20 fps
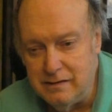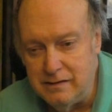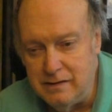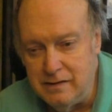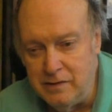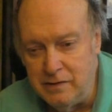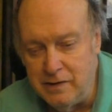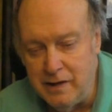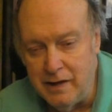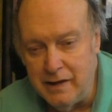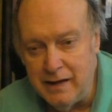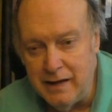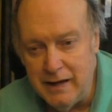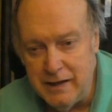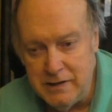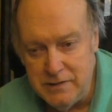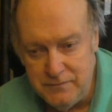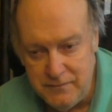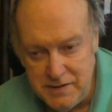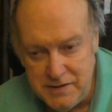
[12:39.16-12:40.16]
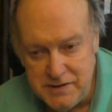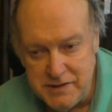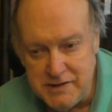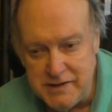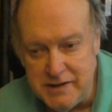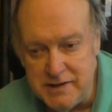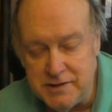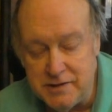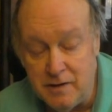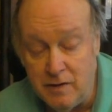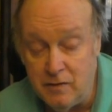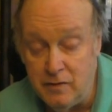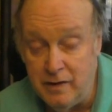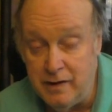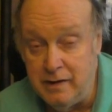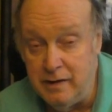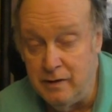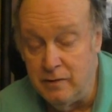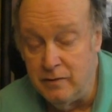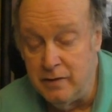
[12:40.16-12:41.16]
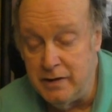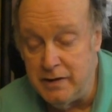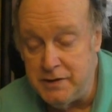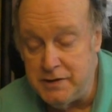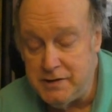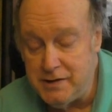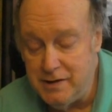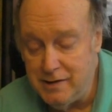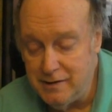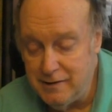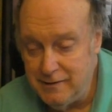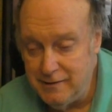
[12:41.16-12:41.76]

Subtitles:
Your cutting-edge physicists already know this.